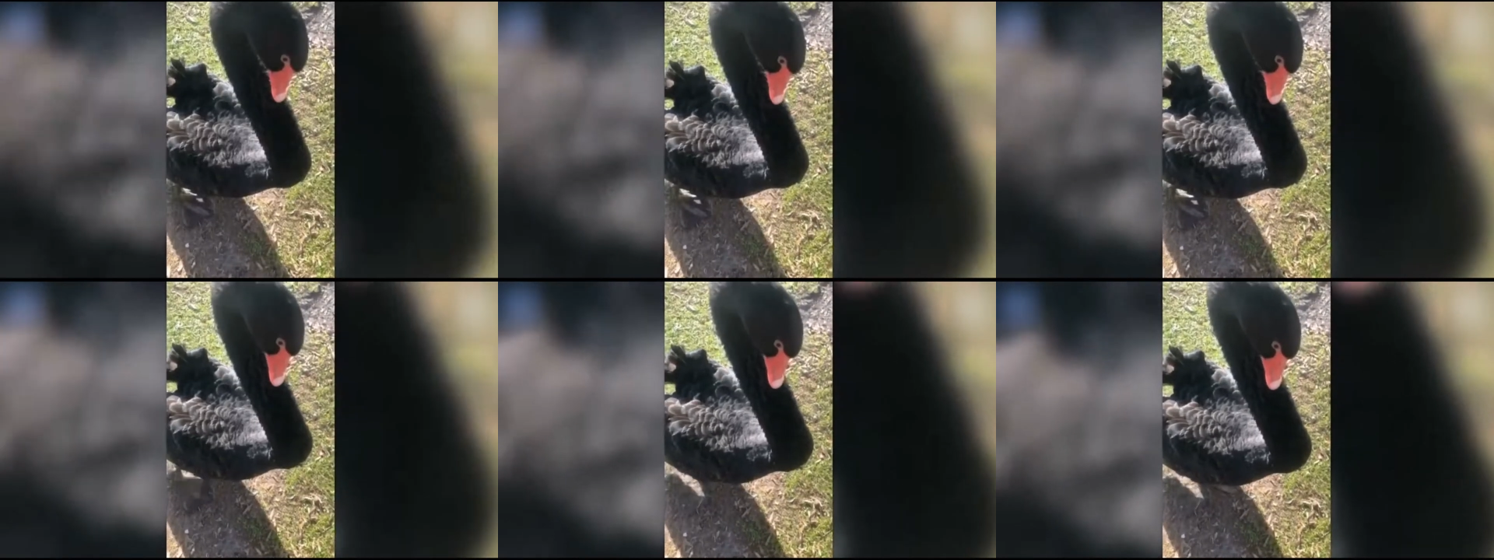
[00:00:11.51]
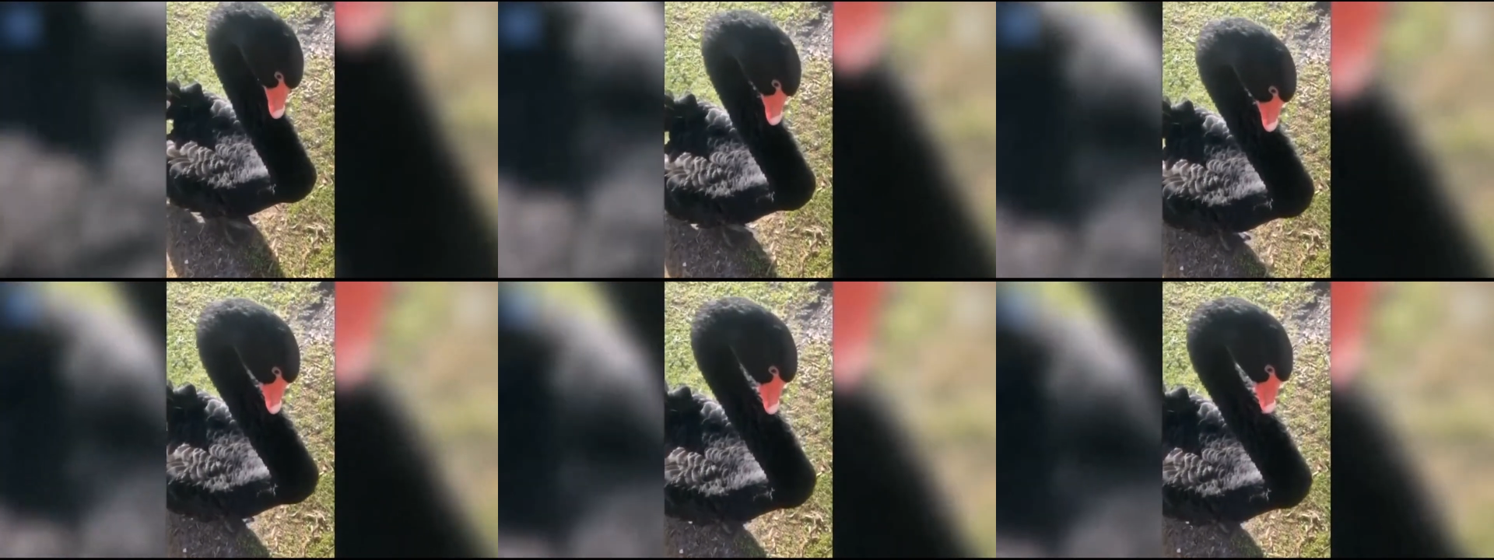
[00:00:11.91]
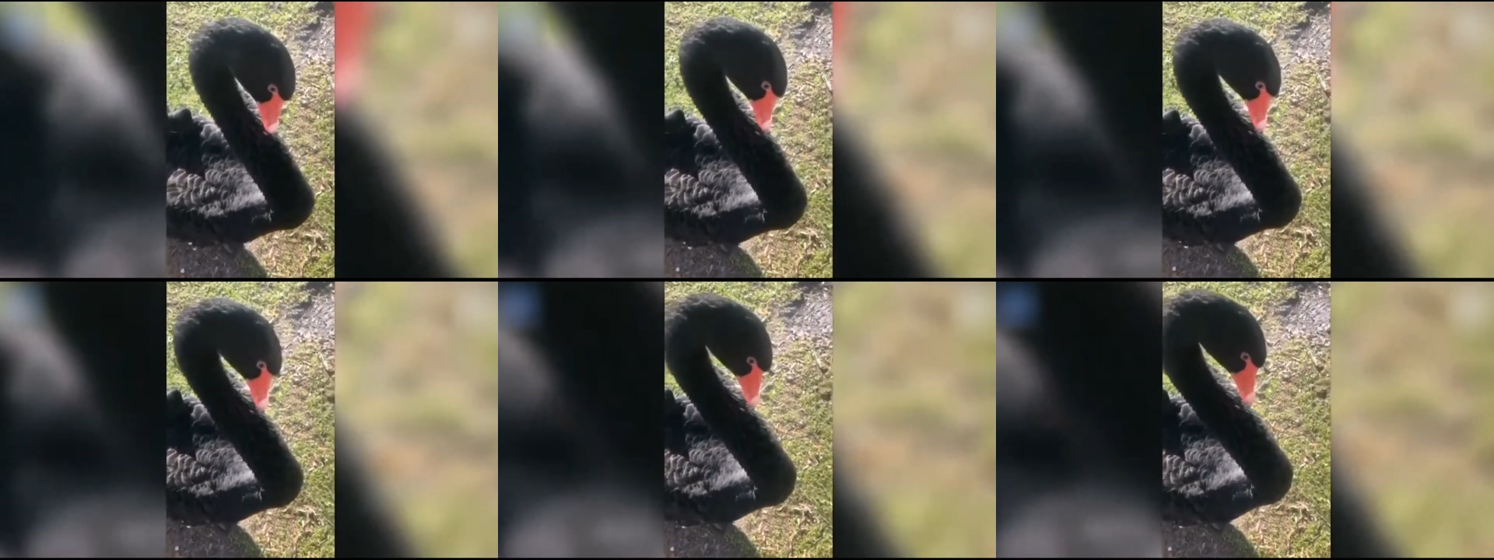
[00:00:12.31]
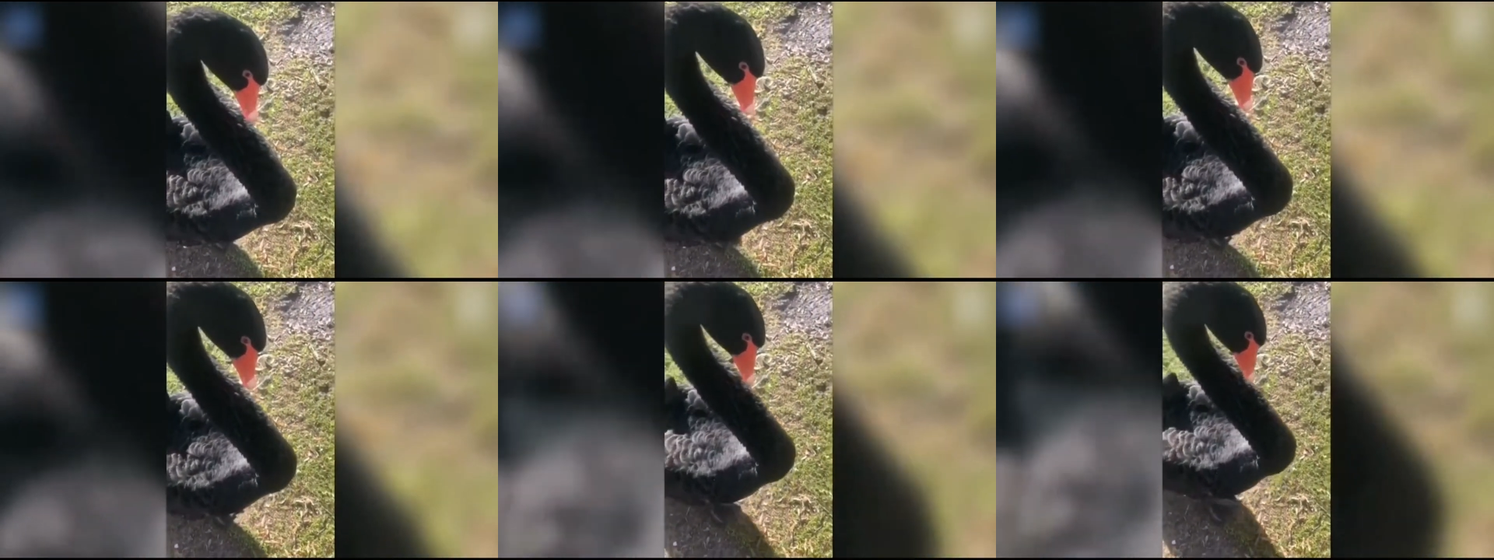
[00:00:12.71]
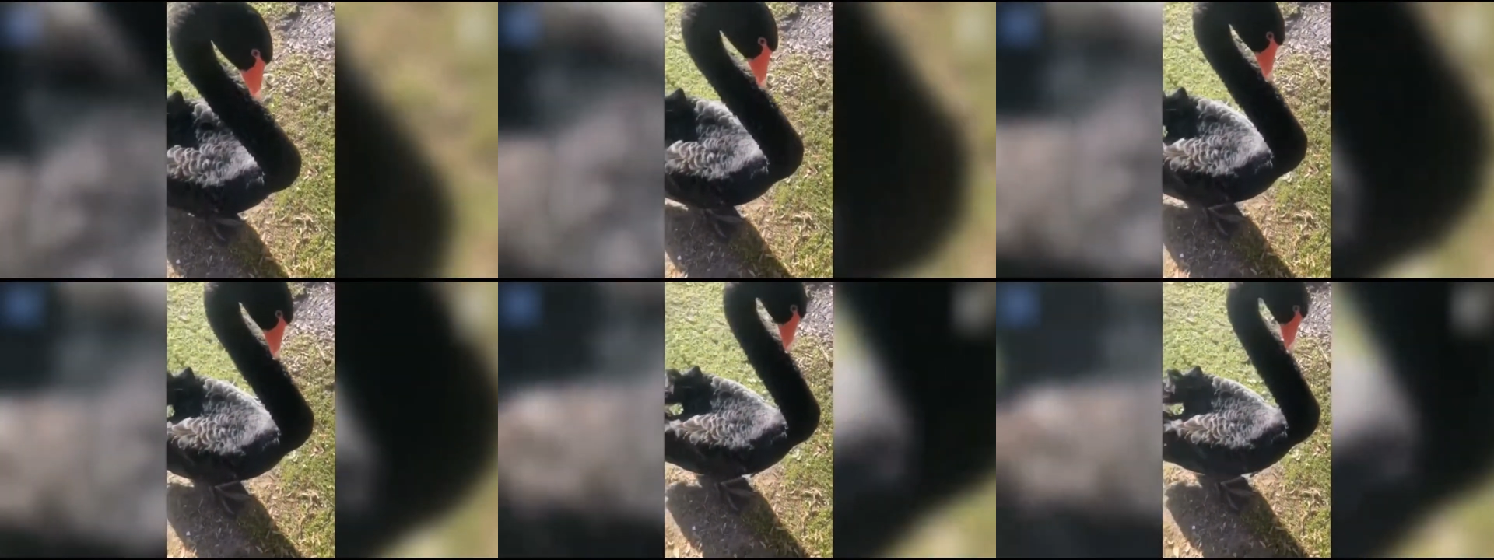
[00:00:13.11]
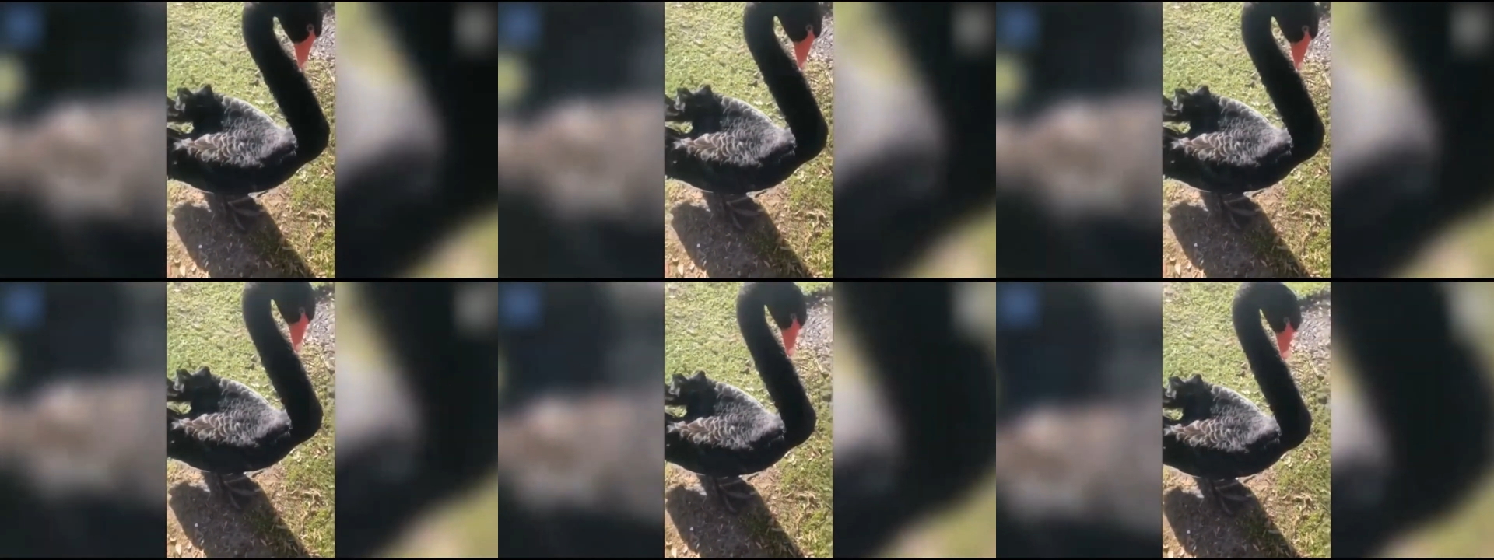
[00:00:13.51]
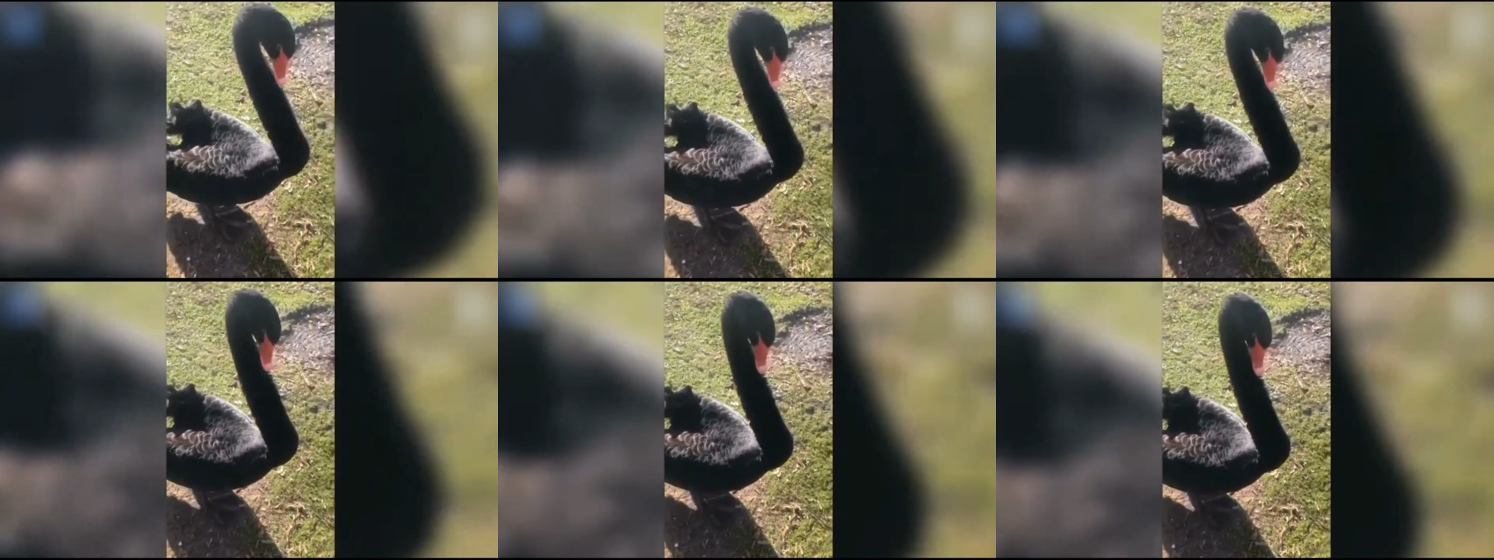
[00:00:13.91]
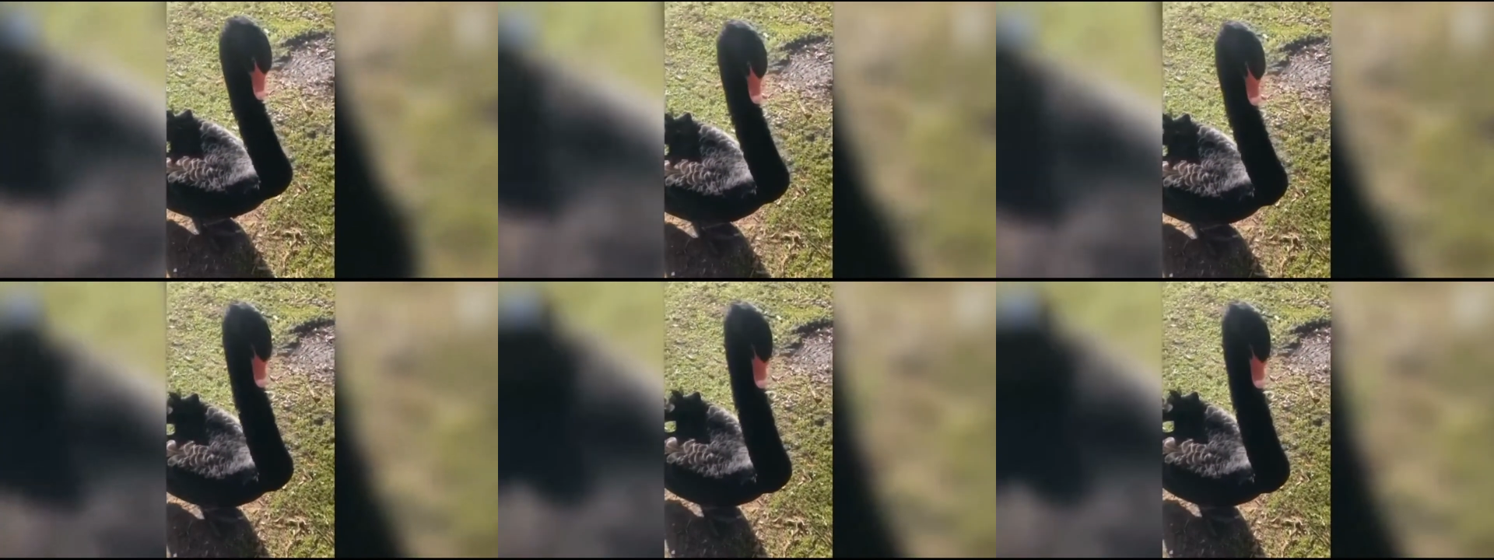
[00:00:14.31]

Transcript: Nobody's mouth can be seen.